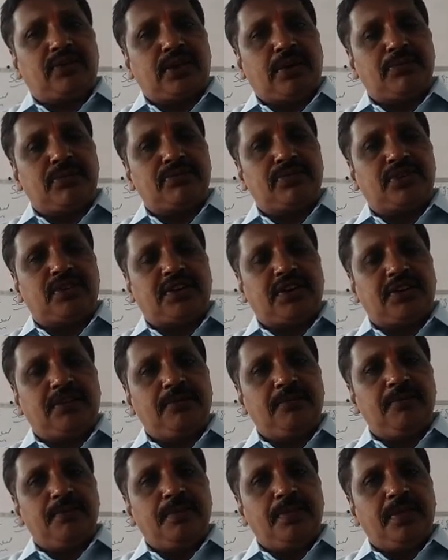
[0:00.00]
Khammam
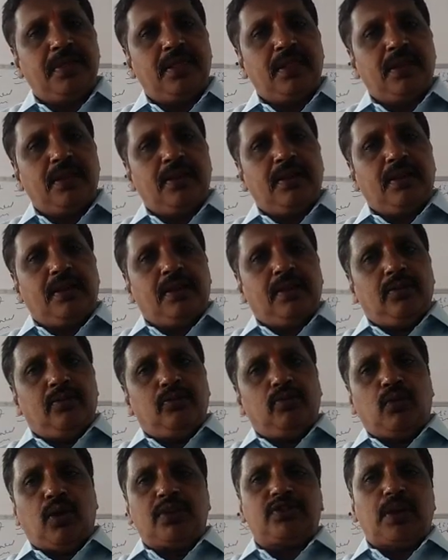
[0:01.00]
city.
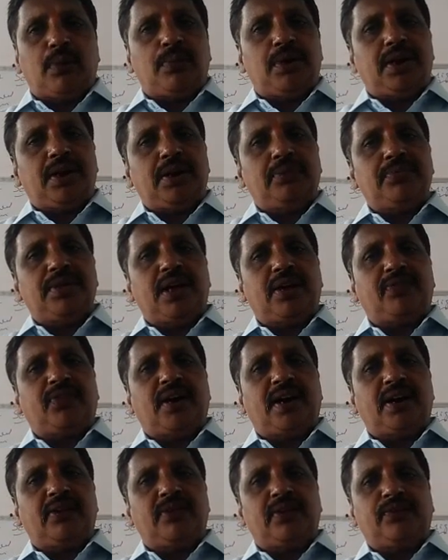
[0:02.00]
Once upon a time they are
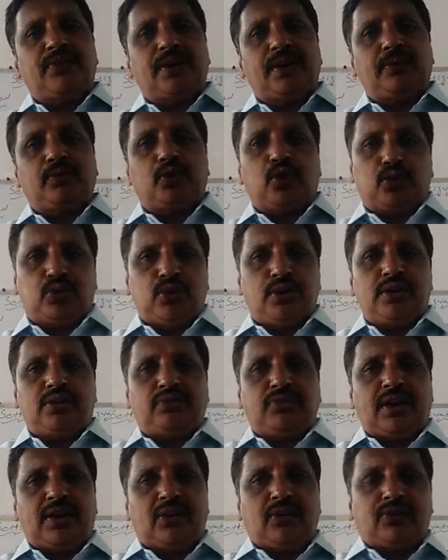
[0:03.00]
far away from, Kotturu
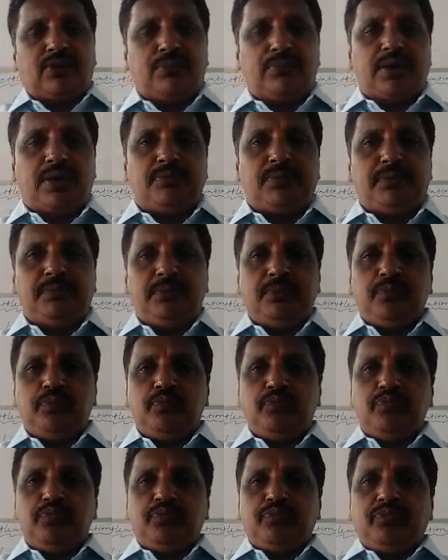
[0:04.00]
is far away from Khammam,
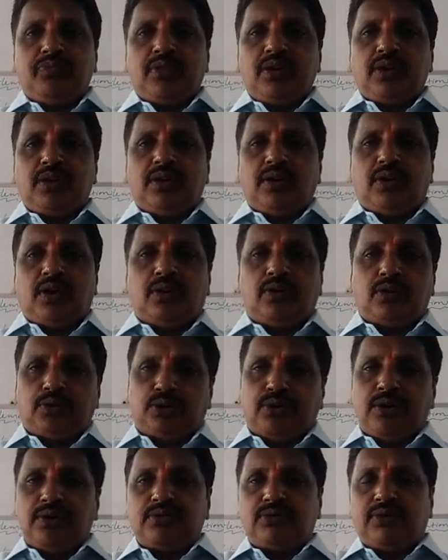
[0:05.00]

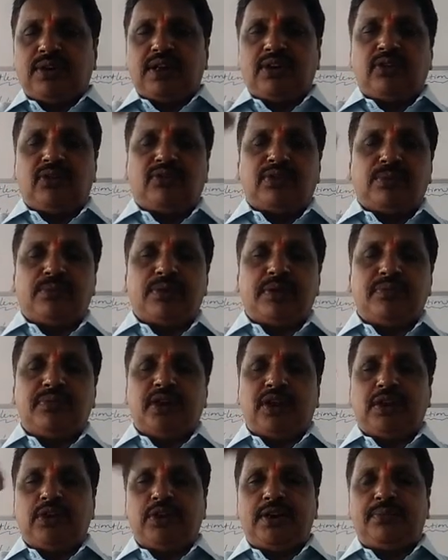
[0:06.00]
Kotturu is far away from Khammam,
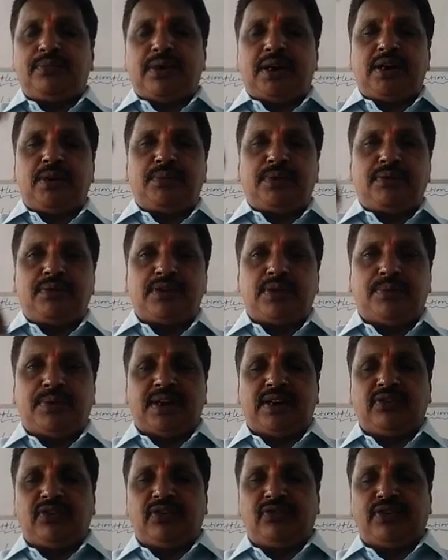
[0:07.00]
Alipuram is
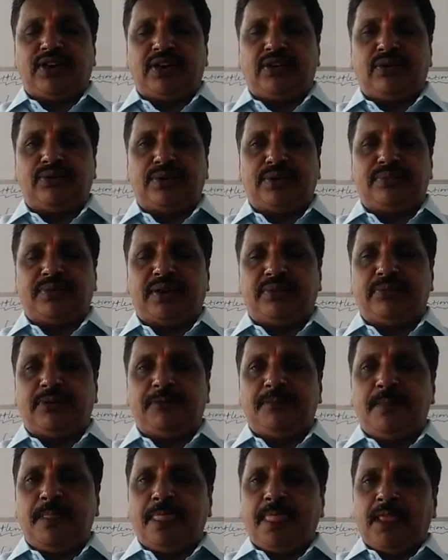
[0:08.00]
far away from
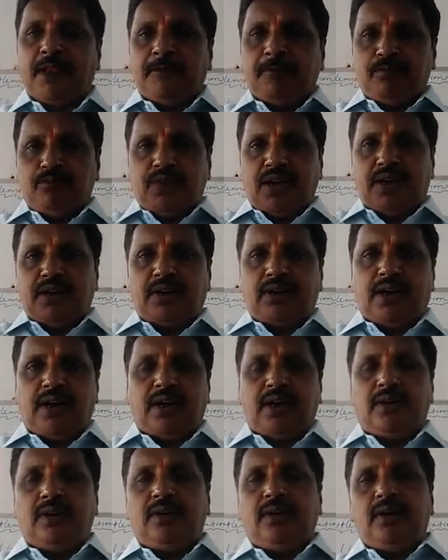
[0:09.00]
Khammam. Their
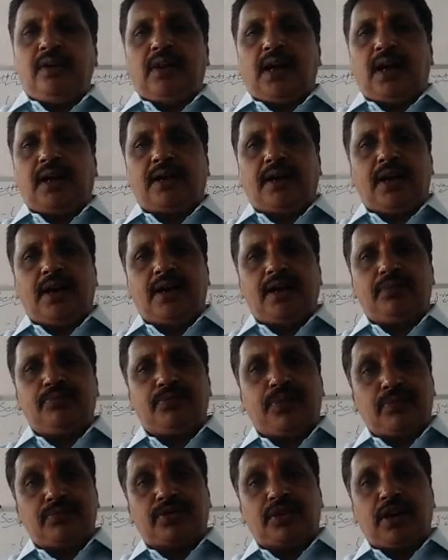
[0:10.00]

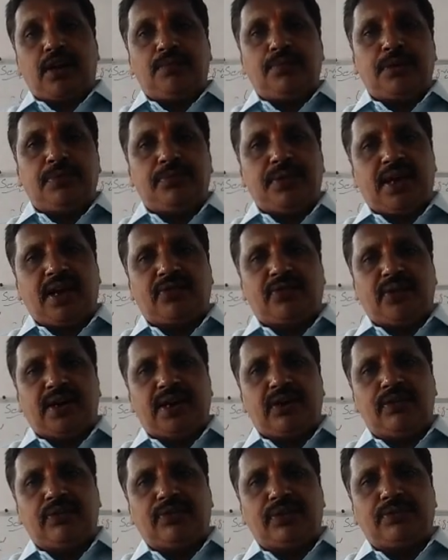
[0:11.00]
Agraharam, Damsalapuram, they are
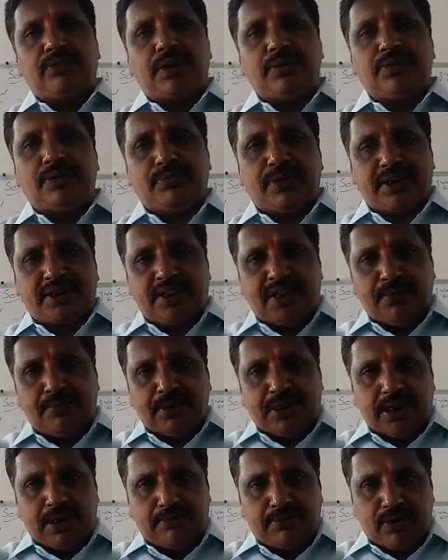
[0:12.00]
far away from Khammam, but they
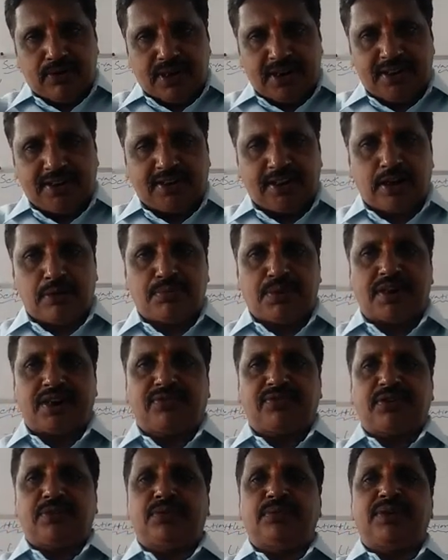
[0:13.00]
became now an integral part
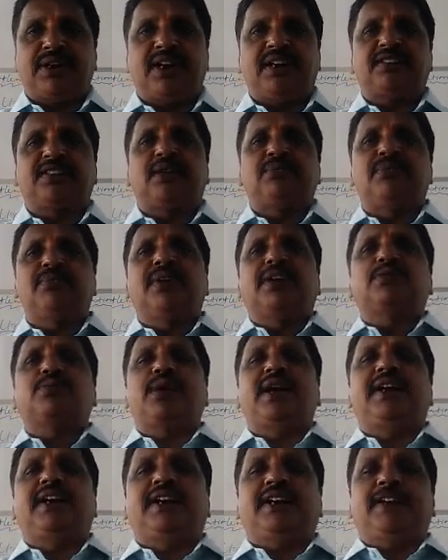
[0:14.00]
of Khammam because Khammam
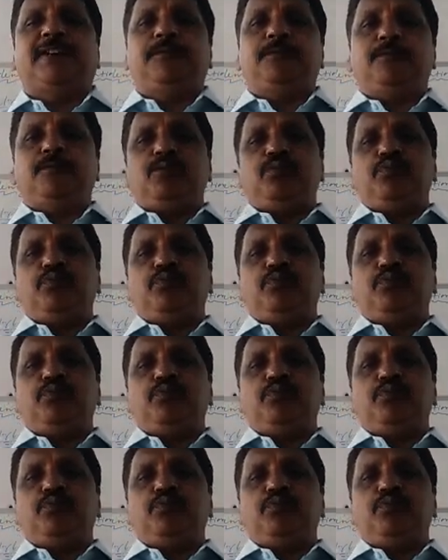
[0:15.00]
expanded.